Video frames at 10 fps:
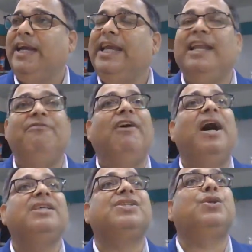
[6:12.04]
in a
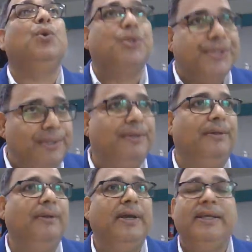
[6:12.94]
vast
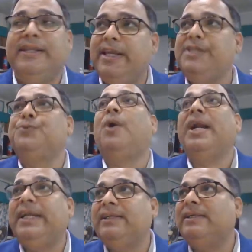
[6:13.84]
ocean, there is
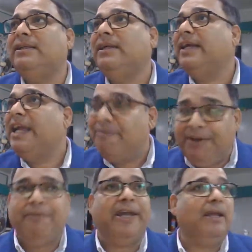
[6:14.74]
water
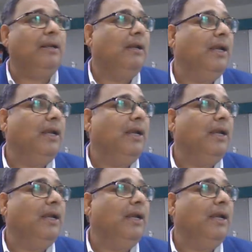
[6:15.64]
everywhere,